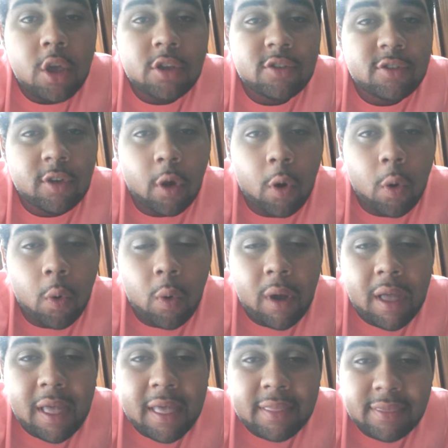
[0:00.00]

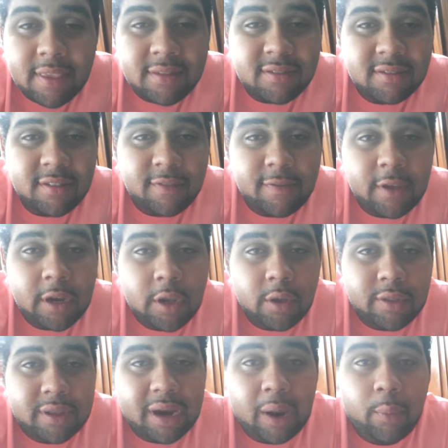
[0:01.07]
So this is the
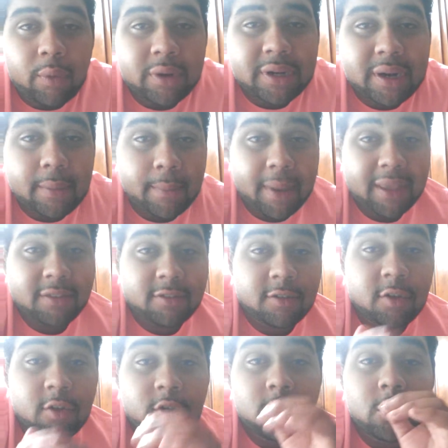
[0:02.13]
video that I wanted to make
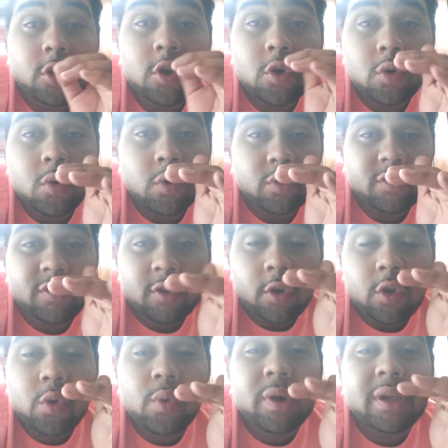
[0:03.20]
to you, so
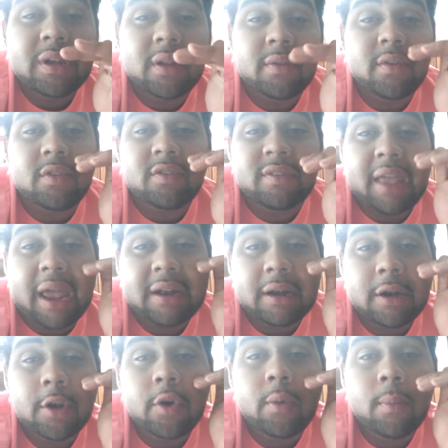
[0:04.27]
you can understand a
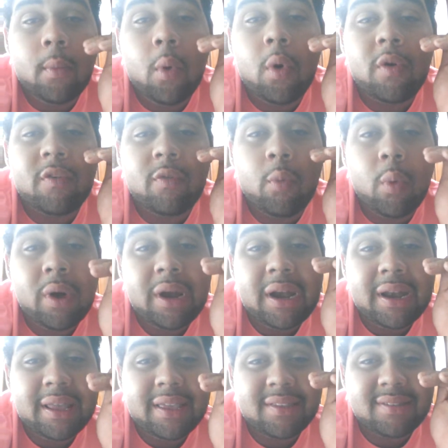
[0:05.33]
little more of what
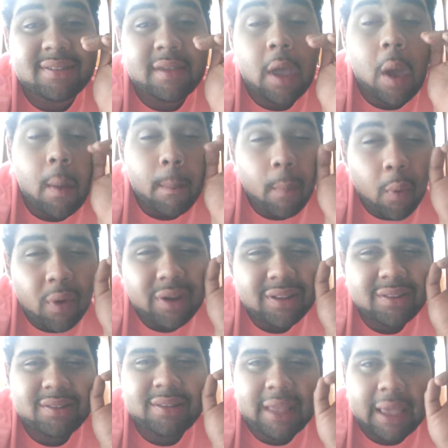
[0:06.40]
it is, more
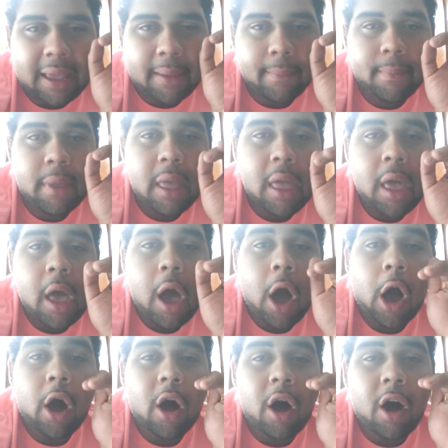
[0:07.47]
in depth
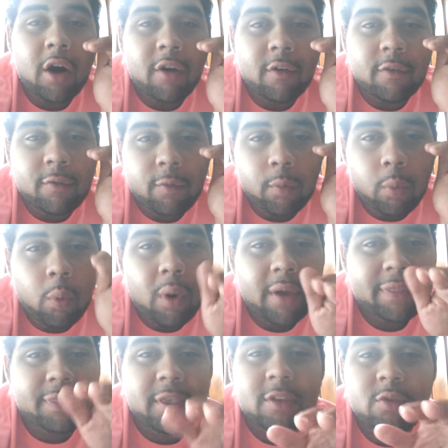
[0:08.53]
of
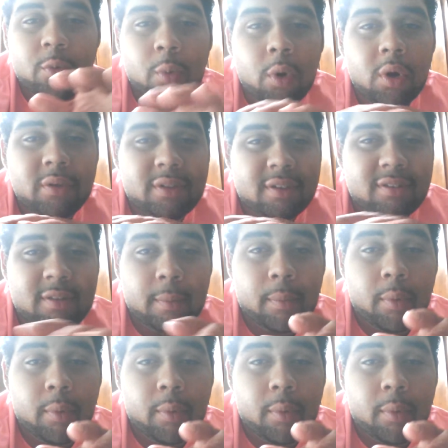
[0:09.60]
what this world is to